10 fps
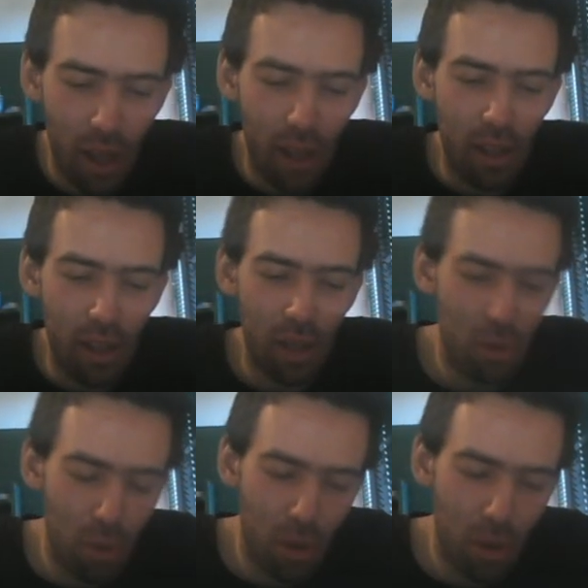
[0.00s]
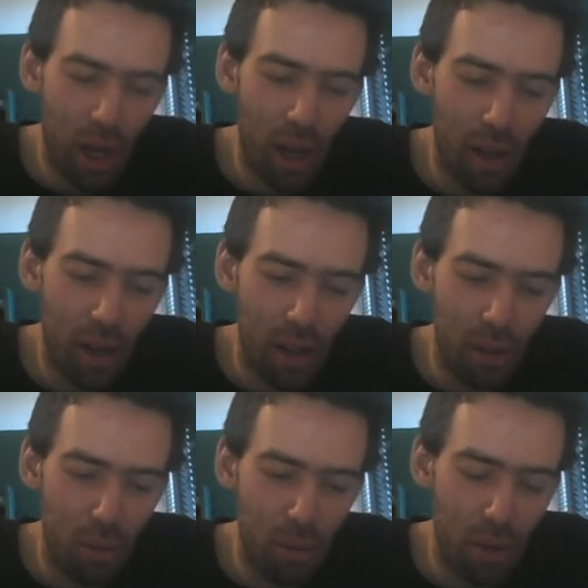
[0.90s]
yadullu
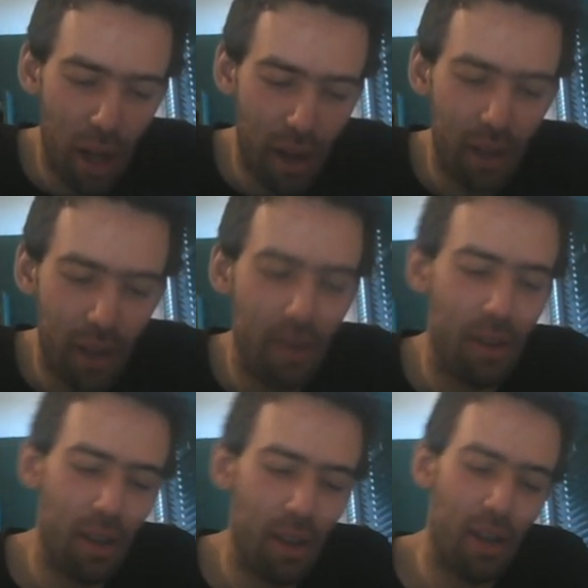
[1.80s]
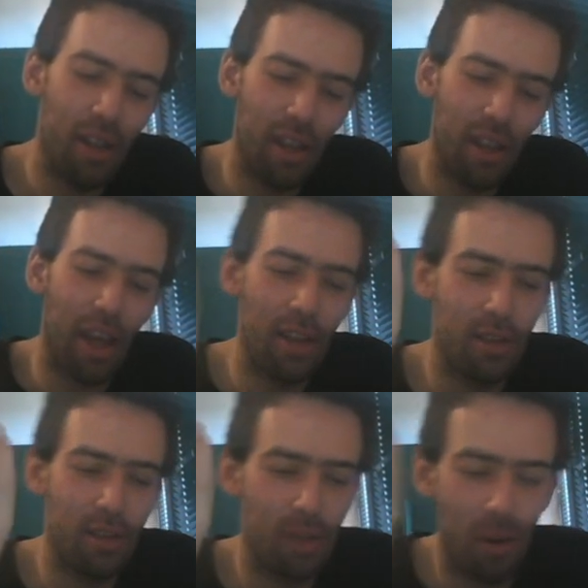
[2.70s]
yadullu qahran it indicates
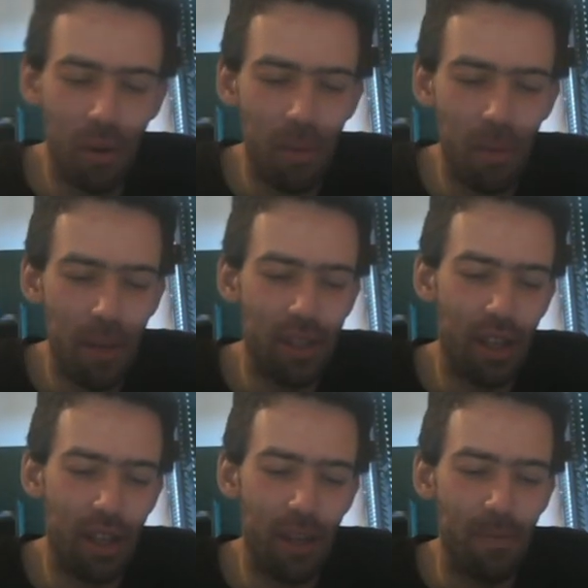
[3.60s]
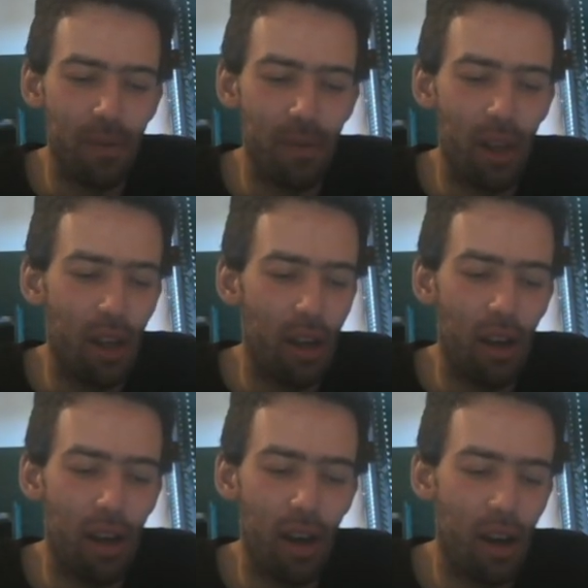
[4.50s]
so basically
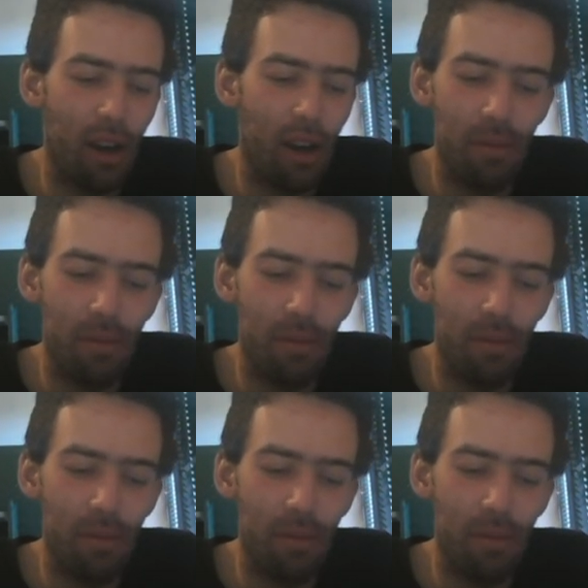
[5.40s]
uh,